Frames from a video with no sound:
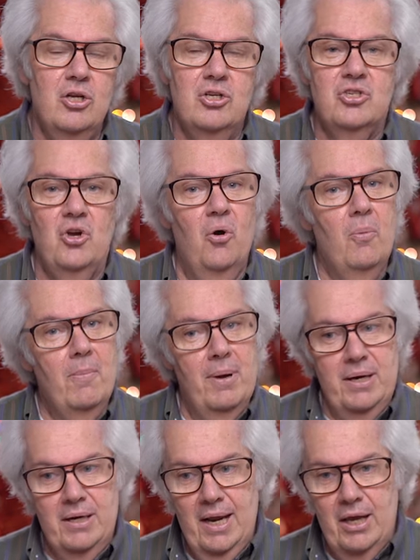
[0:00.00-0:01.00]
So
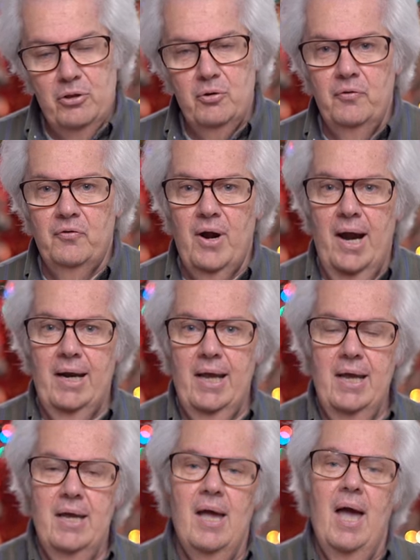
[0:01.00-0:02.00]
Monday through
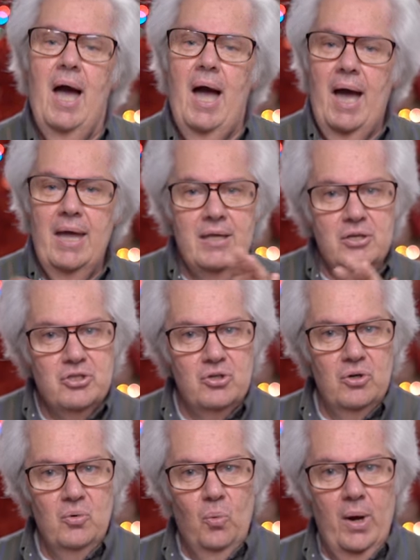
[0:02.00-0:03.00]
Friday, I eat a
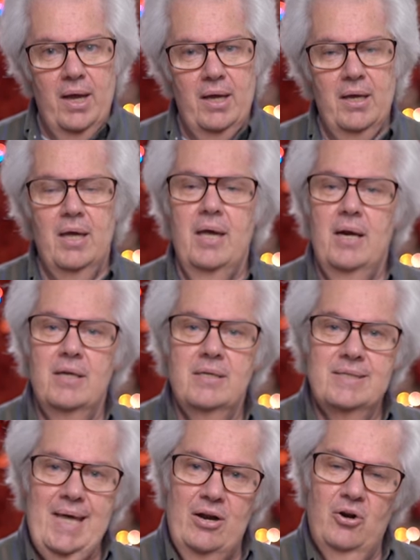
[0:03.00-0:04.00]
certain way. And on
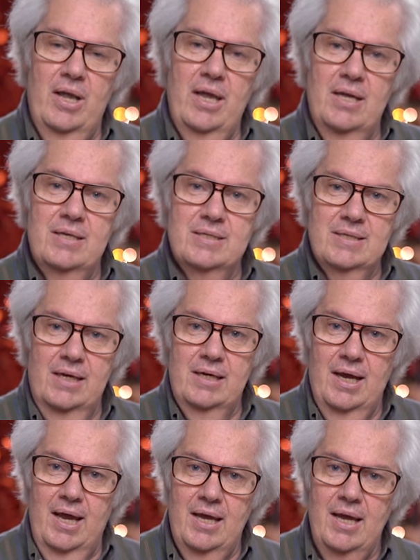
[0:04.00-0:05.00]
Saturday and
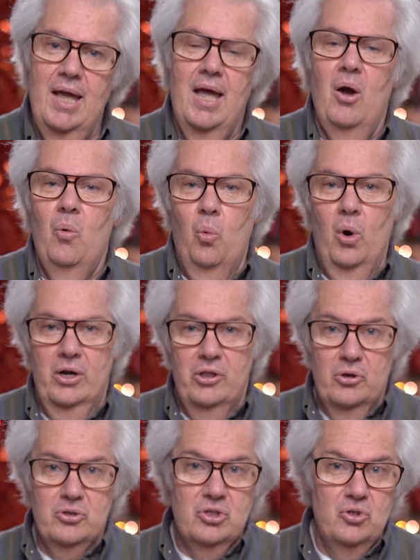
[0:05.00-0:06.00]
Sunday, one of
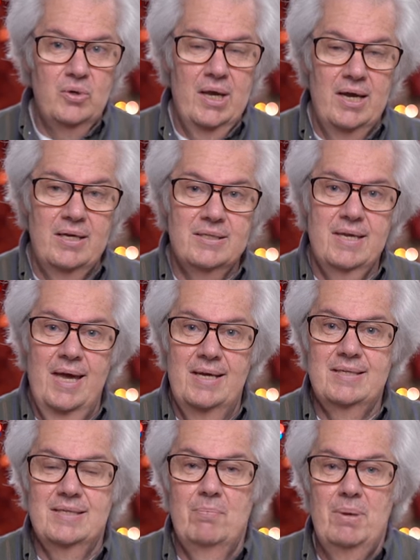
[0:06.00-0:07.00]
those two days
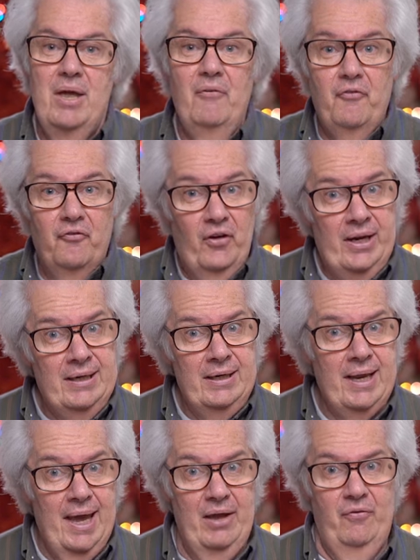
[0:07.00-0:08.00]
gets to be a
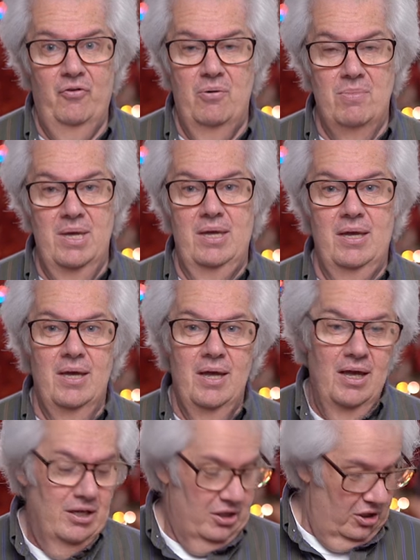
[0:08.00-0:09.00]
fun day for me.
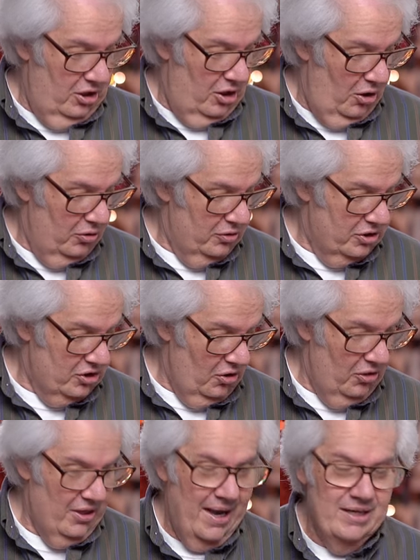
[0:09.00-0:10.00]
You know,
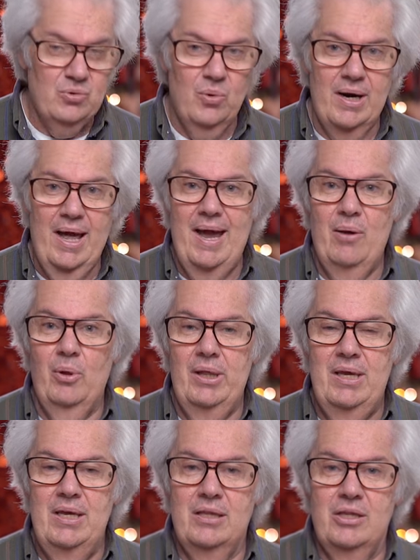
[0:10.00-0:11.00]
so that's when I will
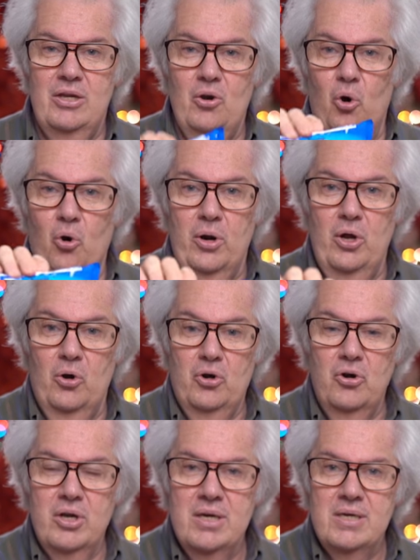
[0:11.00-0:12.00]
eat the Oreo
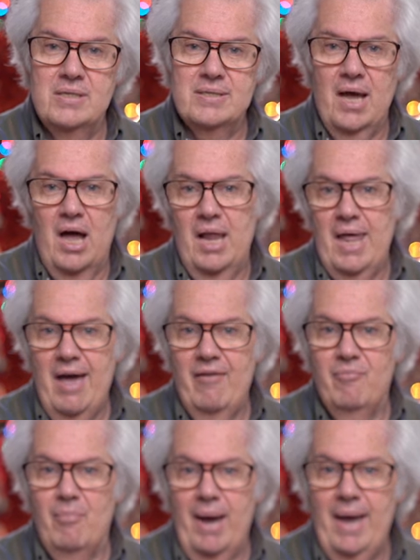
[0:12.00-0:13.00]
cookies. I'll
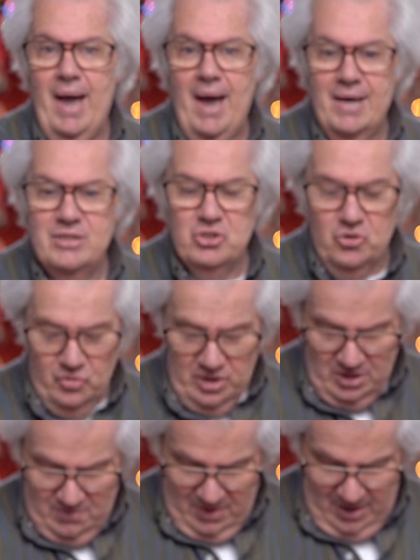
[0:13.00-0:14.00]
have my ice
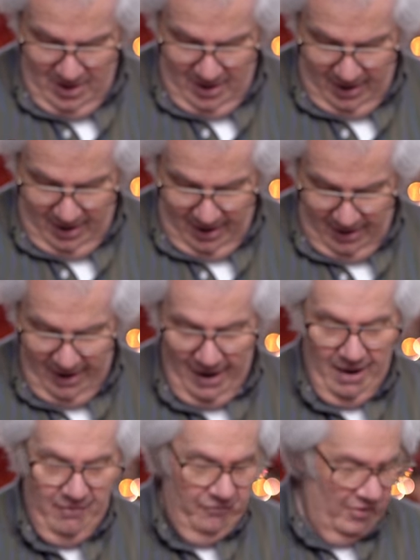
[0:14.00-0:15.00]
cream. I'll
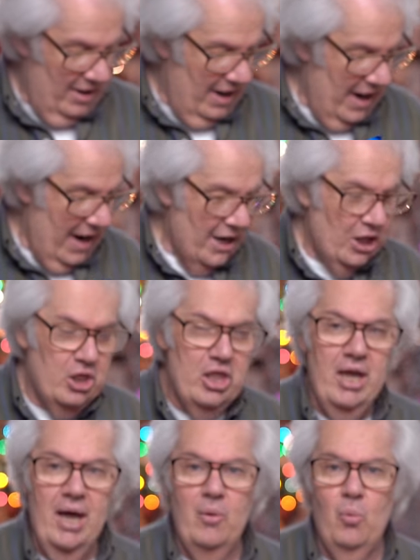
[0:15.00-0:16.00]
have
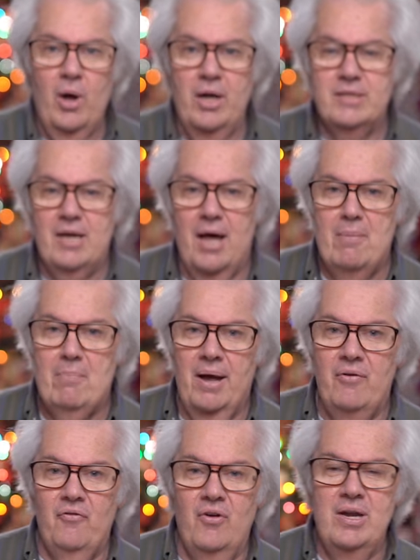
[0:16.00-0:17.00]
anything I want on
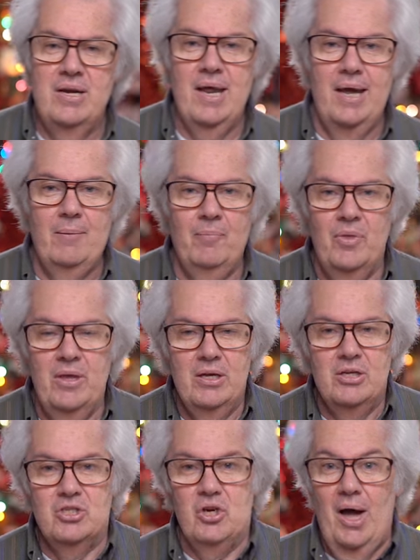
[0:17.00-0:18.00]
my fun day.
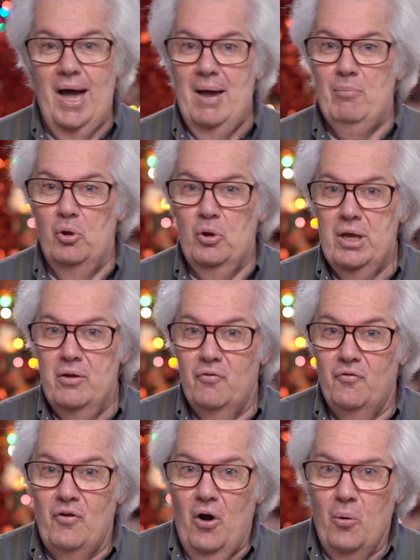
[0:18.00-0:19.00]
So I'm looking
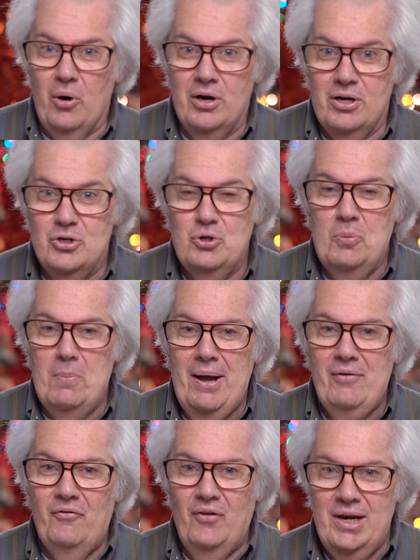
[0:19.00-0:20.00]
forward to
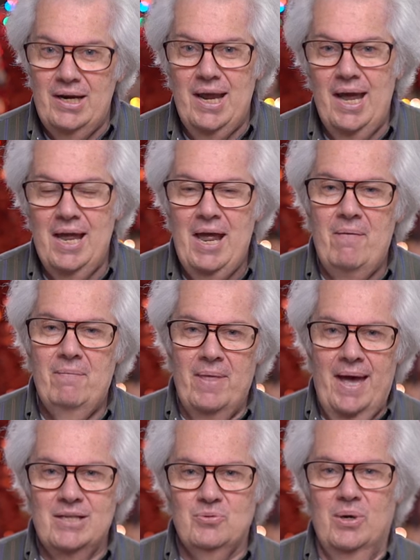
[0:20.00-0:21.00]
my fun day, and
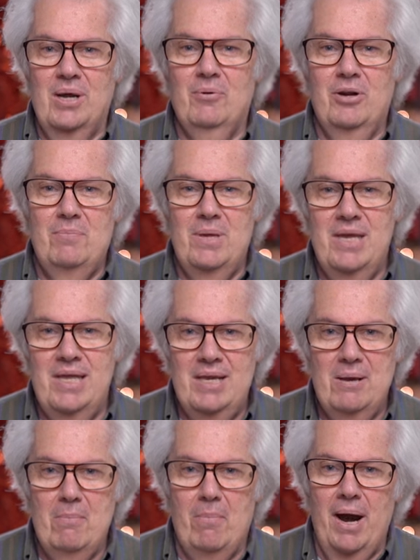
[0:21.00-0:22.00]
that's when I'm going to be
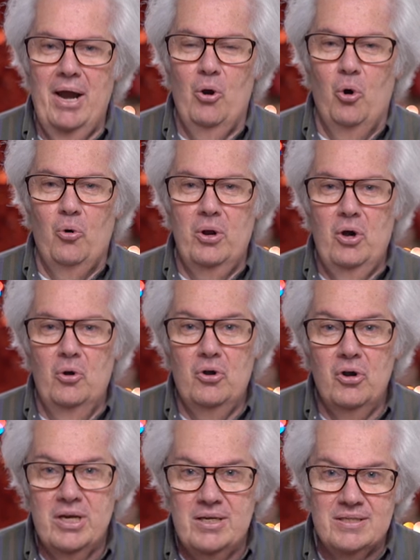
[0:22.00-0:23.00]
eating my Oreo
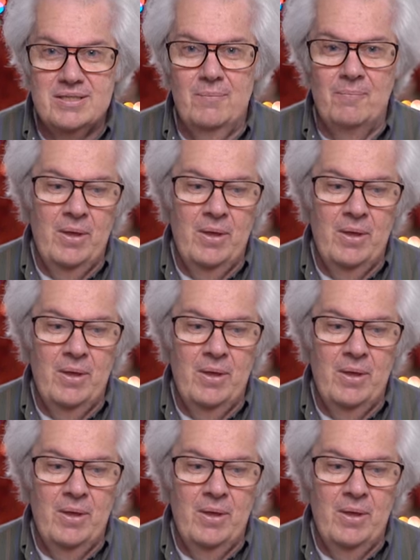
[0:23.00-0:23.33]
cookies.